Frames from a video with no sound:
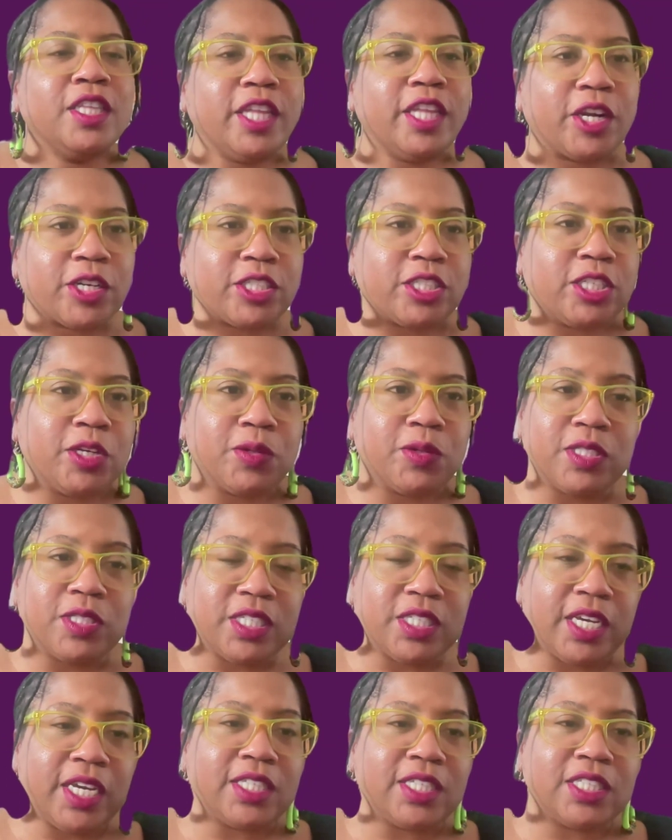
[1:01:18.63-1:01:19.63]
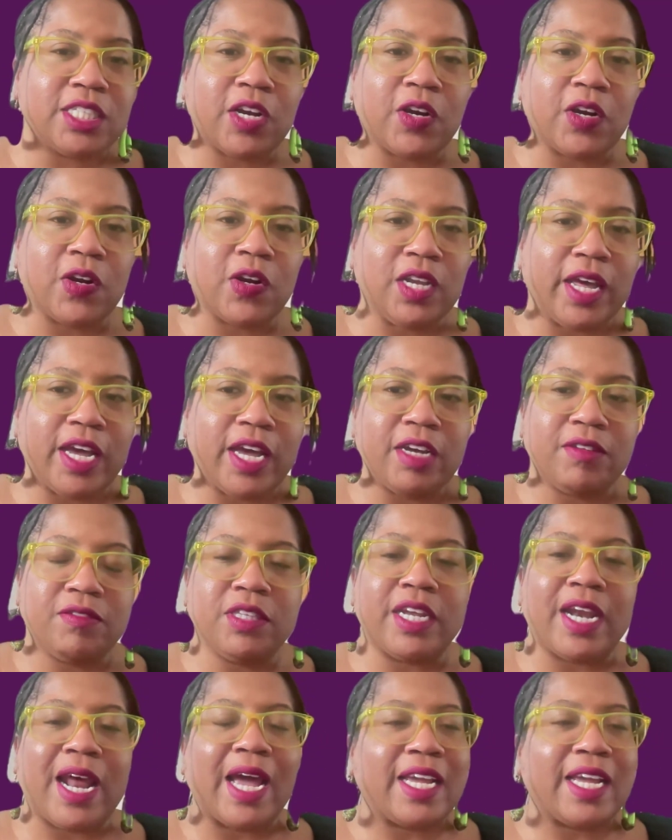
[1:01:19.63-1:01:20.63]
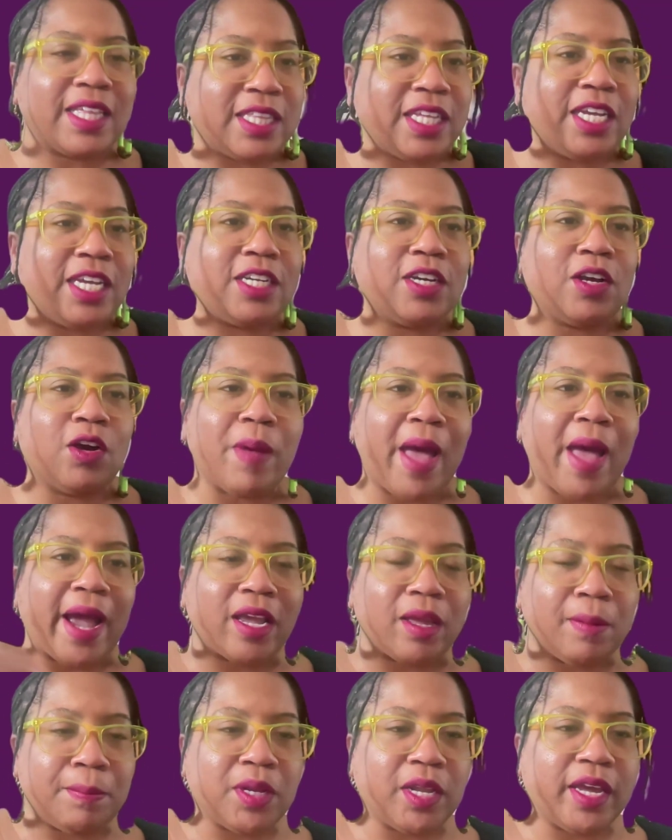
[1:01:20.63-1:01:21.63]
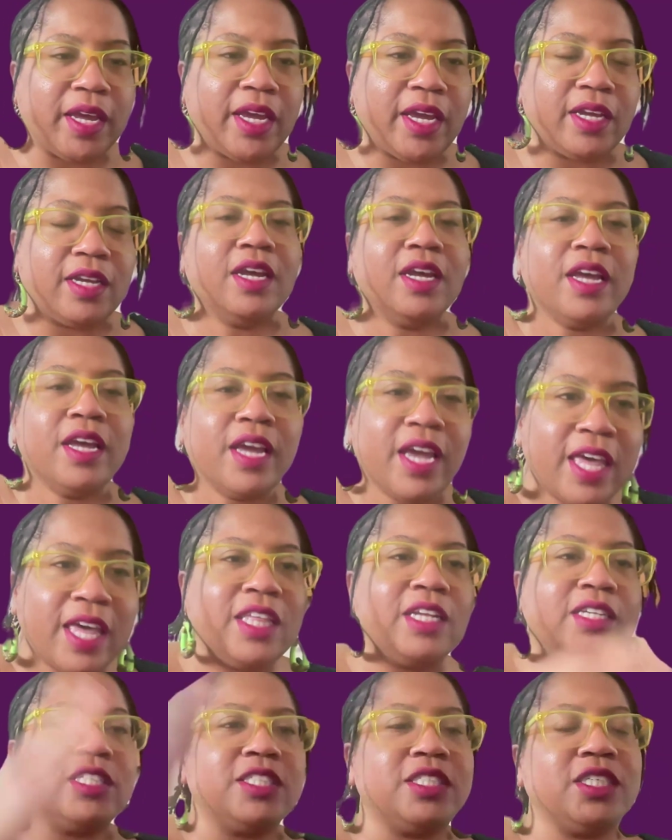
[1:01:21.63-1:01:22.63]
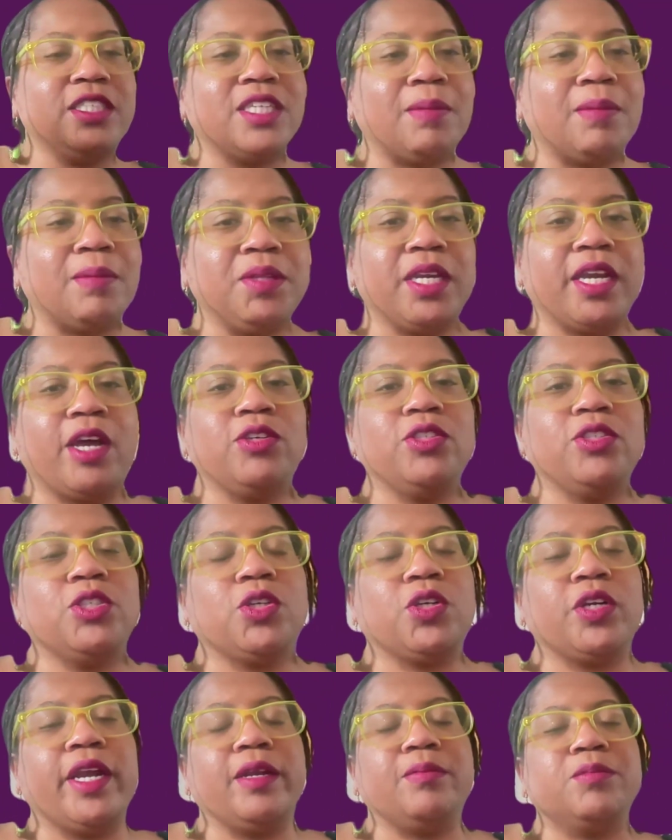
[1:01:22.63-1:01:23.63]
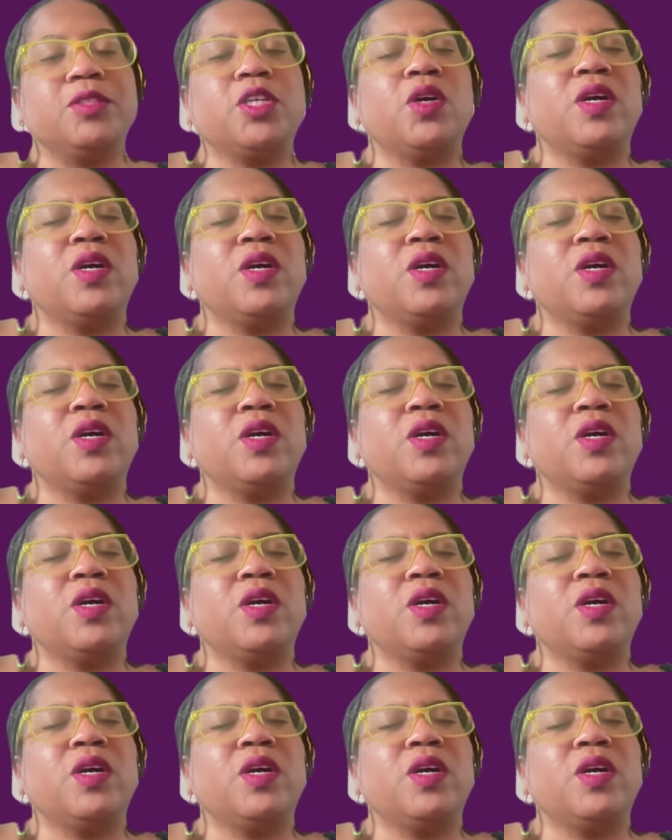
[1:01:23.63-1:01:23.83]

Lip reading: there's still seeds that are left that I can then go back and plant and then see something else create.